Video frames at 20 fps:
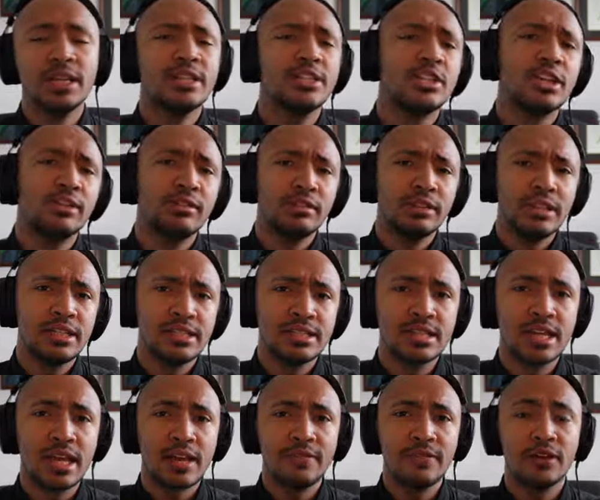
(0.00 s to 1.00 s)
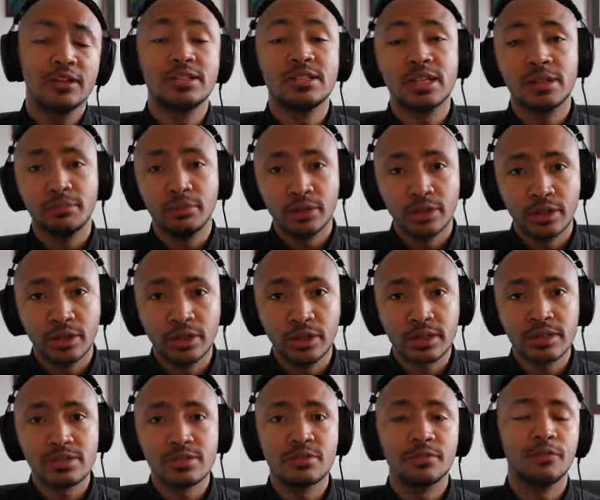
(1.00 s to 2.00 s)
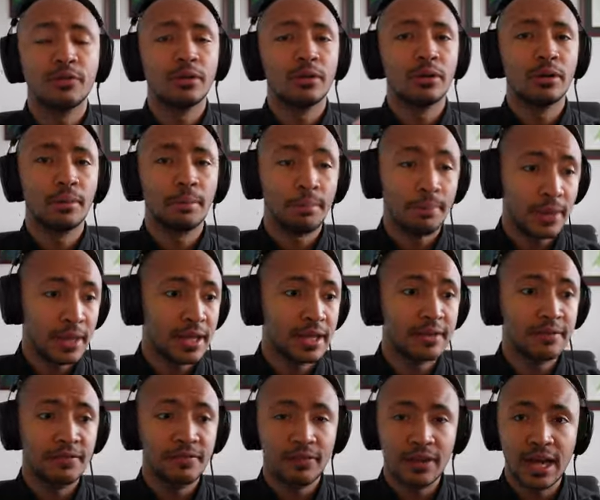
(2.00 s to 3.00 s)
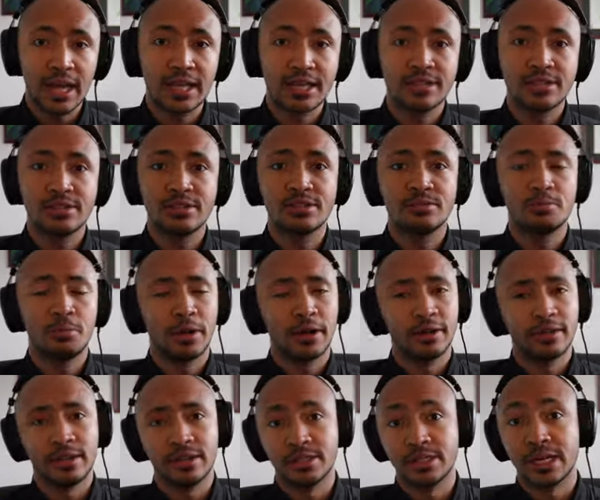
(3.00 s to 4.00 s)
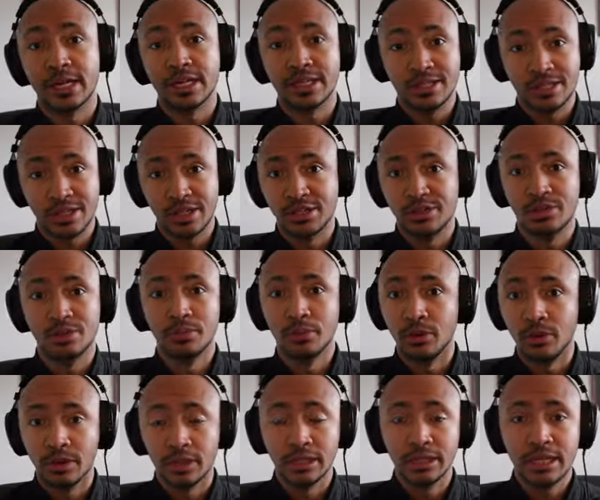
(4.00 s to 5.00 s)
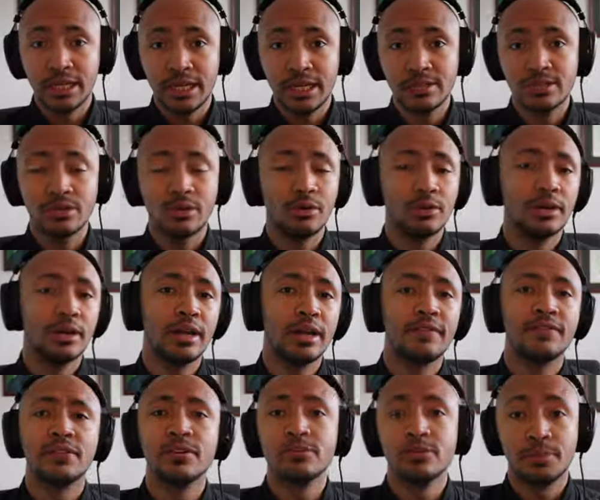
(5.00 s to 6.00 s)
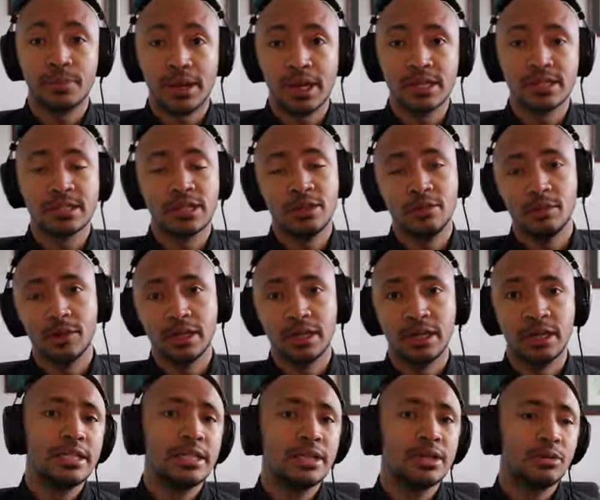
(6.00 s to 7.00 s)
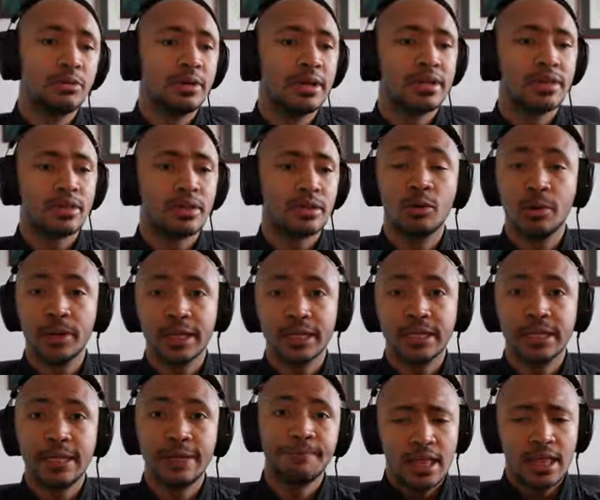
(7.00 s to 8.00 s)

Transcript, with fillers: Generally save unstable currents for big fights where there's like six or more elites, or if there's a boss that you want to deal with quickly.